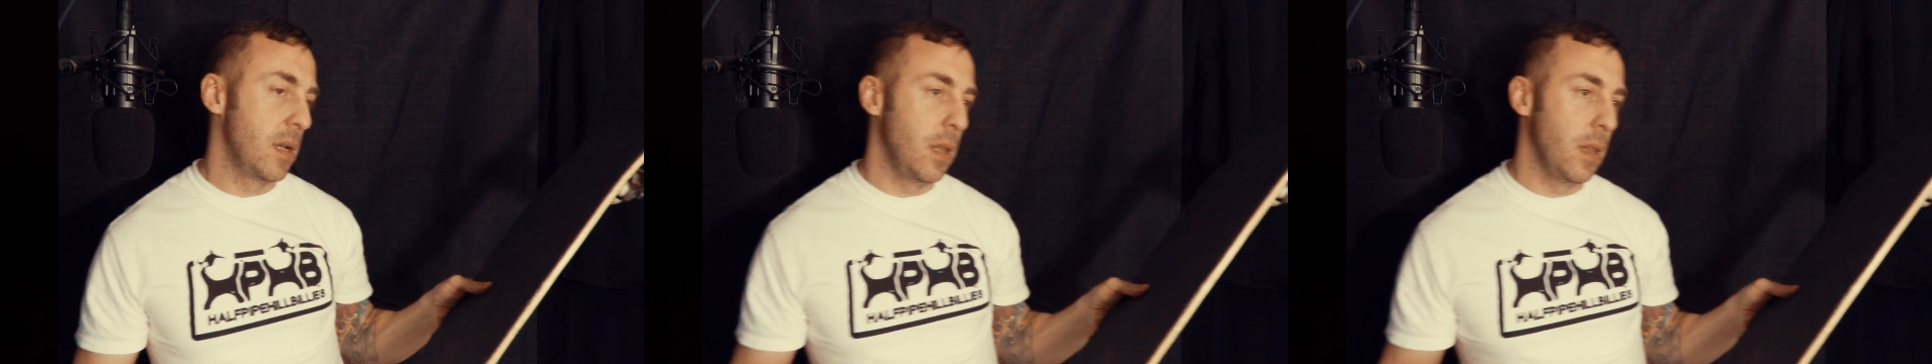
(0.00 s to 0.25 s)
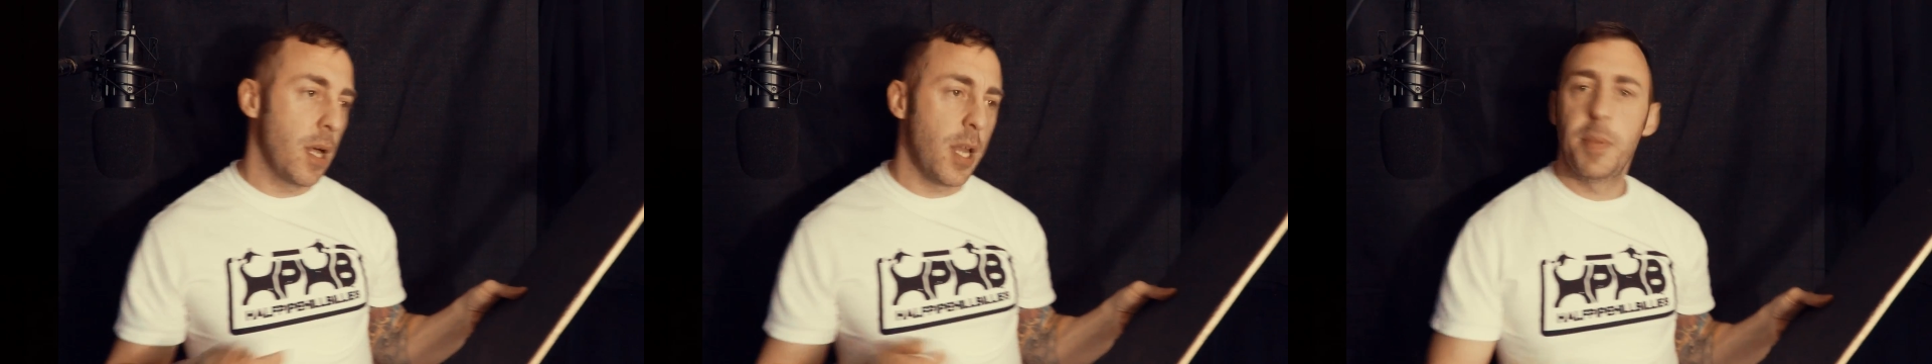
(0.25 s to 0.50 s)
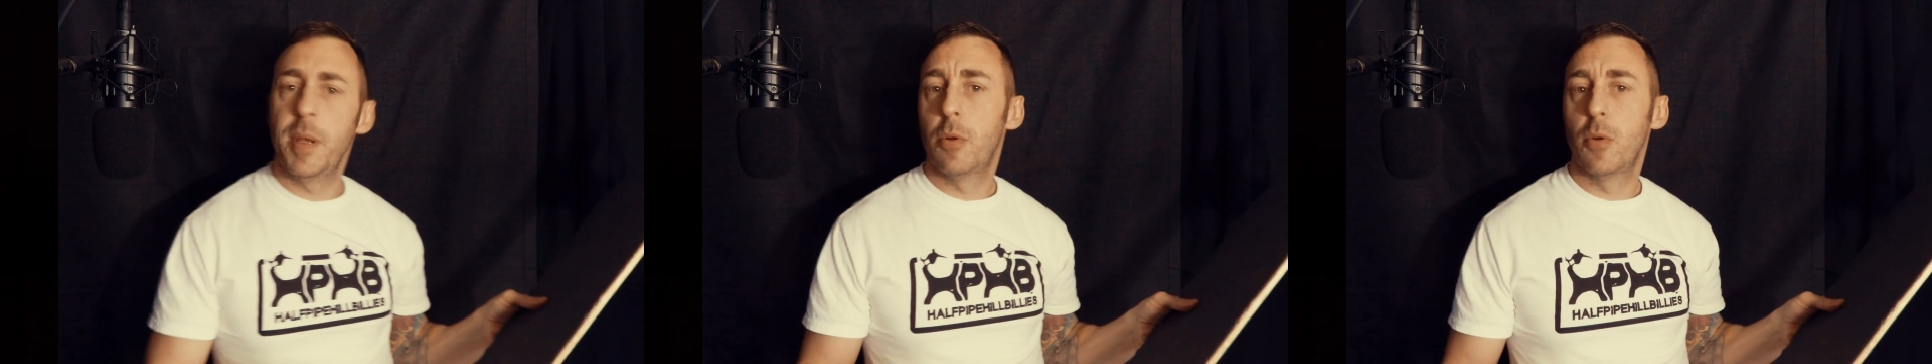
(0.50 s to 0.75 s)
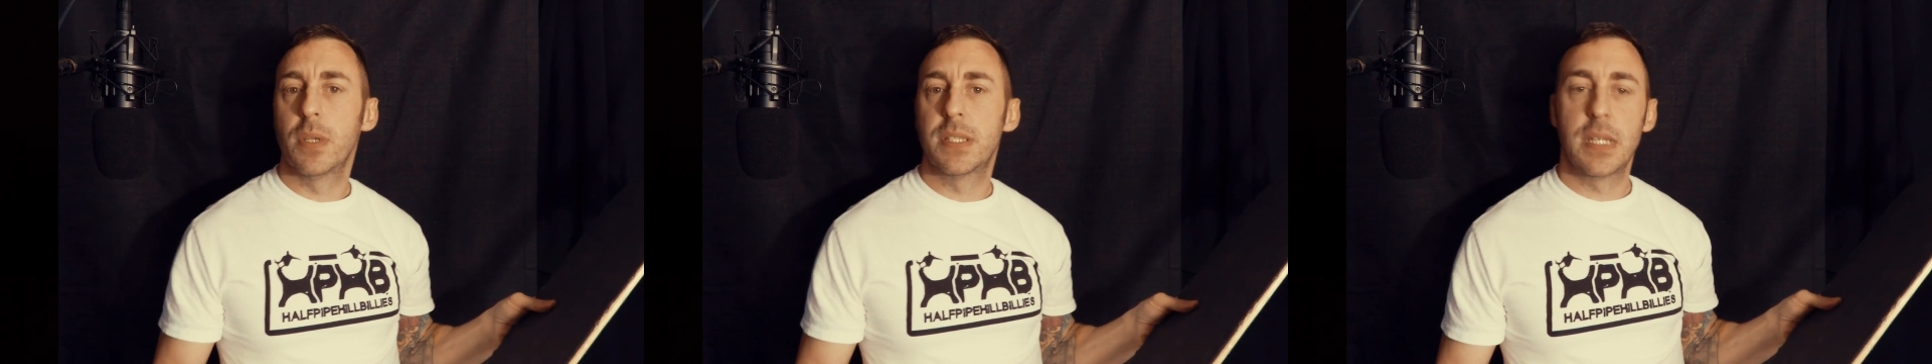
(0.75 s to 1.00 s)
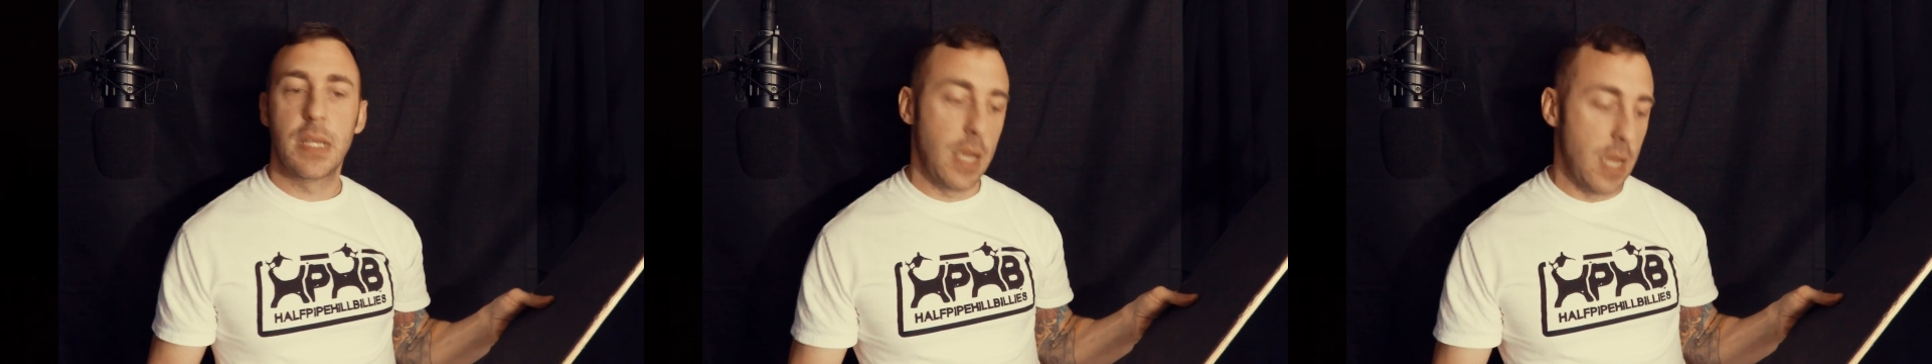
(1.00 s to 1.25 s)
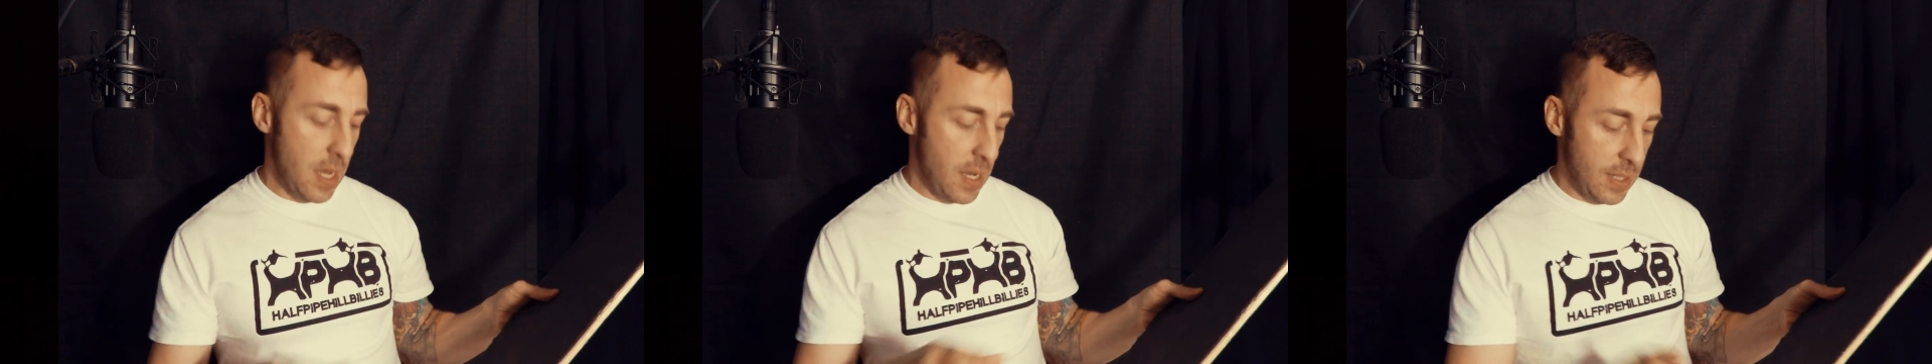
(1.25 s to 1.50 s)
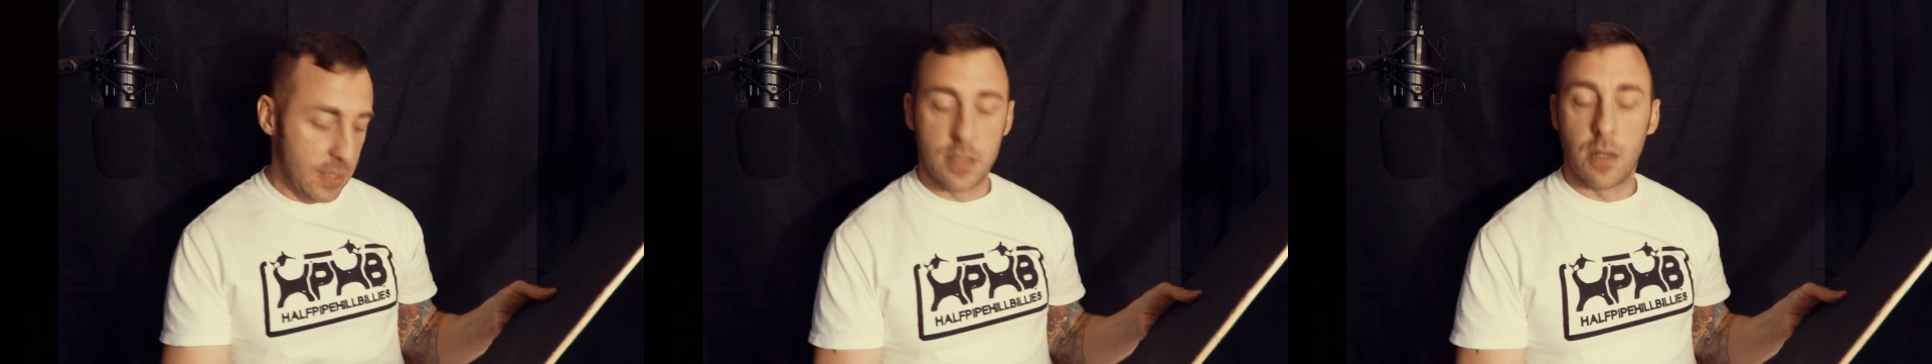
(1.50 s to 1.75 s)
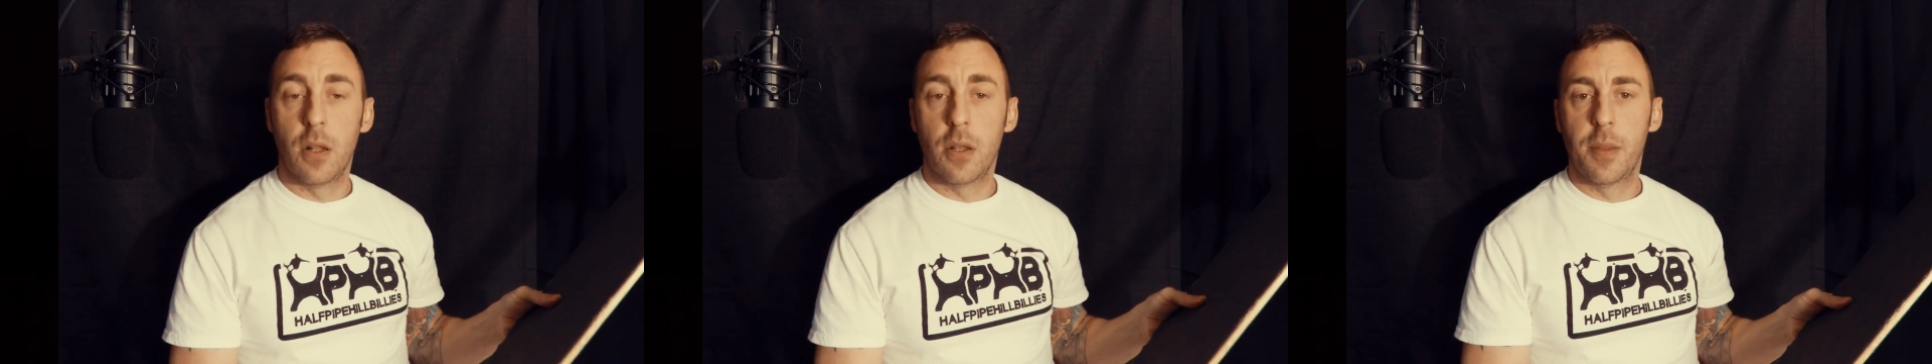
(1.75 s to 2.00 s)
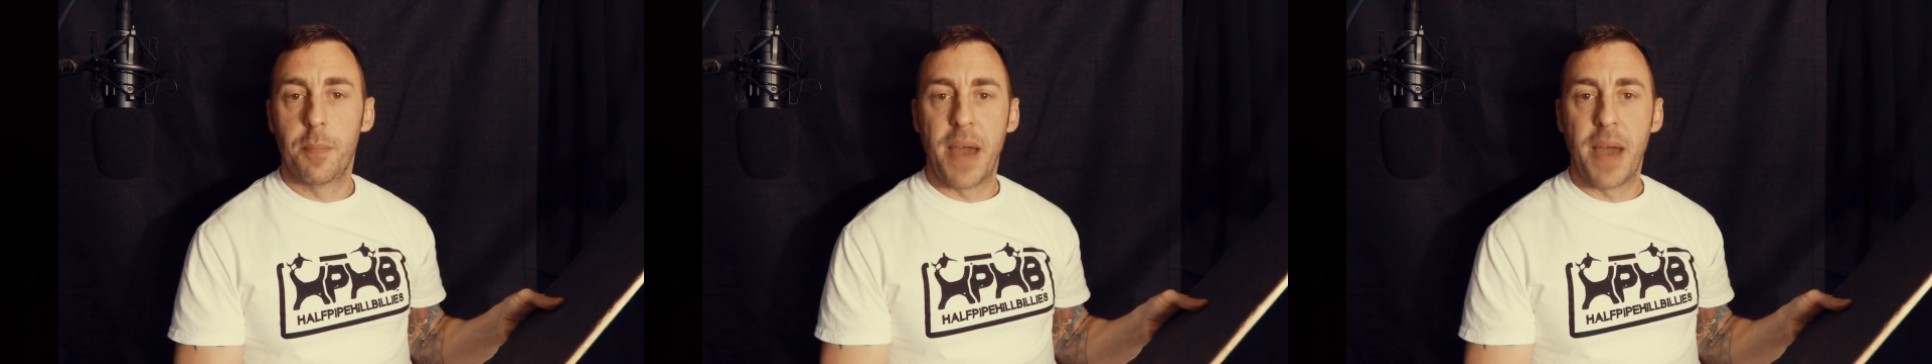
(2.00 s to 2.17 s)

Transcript: a lot of people will say it's all in the